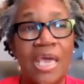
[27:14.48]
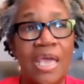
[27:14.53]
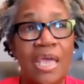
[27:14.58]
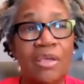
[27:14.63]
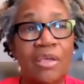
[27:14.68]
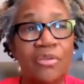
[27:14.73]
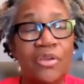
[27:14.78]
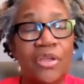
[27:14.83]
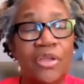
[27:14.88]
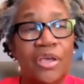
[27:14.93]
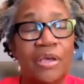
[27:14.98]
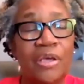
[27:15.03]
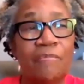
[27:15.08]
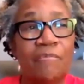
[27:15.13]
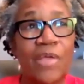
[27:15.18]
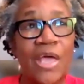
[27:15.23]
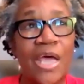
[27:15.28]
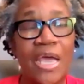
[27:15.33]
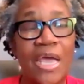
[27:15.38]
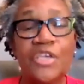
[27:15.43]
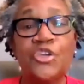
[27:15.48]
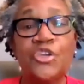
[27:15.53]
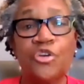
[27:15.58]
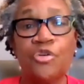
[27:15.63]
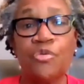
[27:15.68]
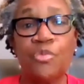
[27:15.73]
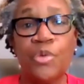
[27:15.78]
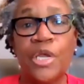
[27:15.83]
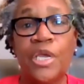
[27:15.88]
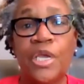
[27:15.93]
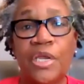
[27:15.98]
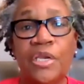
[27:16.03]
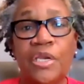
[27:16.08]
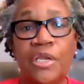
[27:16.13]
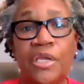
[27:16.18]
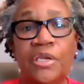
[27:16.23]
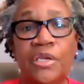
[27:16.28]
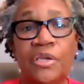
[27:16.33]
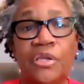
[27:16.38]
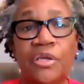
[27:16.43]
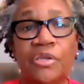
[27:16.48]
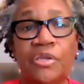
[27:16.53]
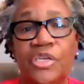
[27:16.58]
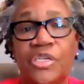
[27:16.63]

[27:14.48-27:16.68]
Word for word: and um, I asked her to read it and uh,